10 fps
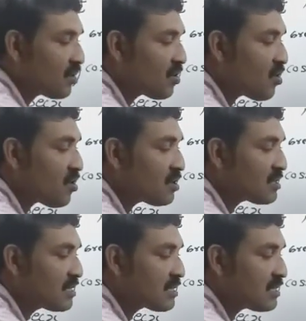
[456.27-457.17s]

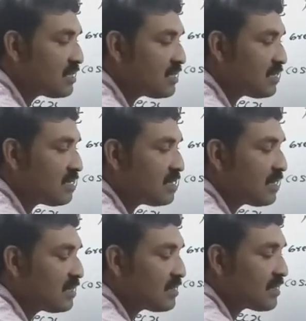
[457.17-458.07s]
cos 60,
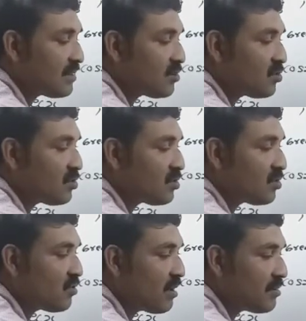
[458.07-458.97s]
that is equal to
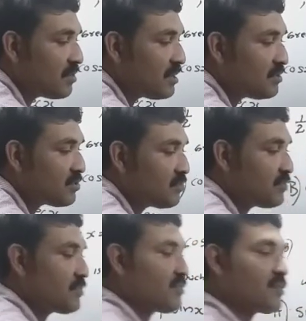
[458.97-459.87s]
1 by 2.
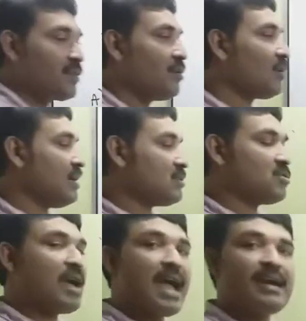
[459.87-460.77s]
Okay,
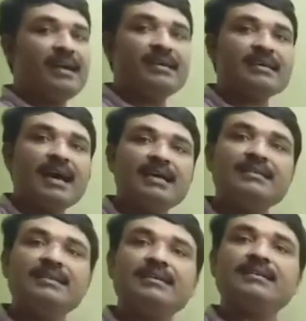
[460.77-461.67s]
so angle is
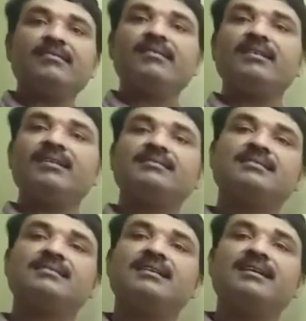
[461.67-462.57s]
either
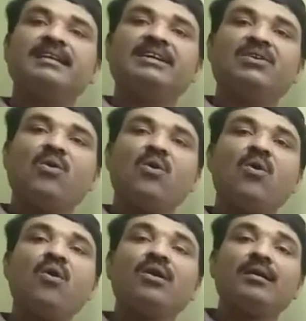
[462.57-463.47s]
60 degree
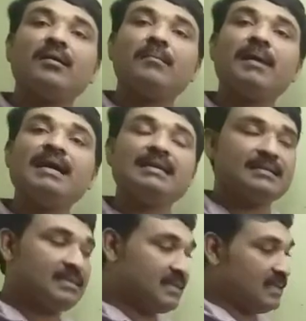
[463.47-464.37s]
or
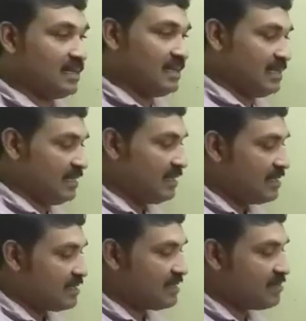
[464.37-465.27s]
minus 60 degree.
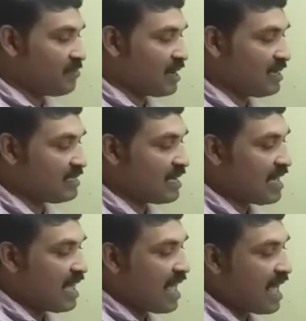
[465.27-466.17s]
This implies
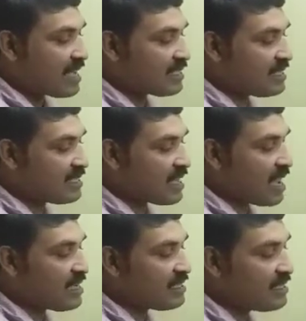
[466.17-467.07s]
x is
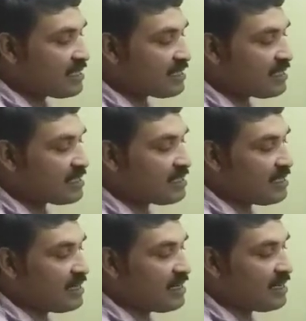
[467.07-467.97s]
either
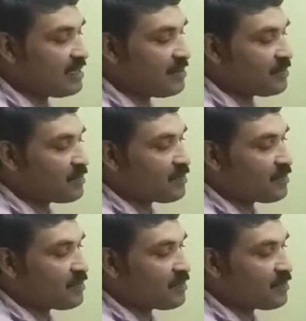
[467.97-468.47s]
60 degree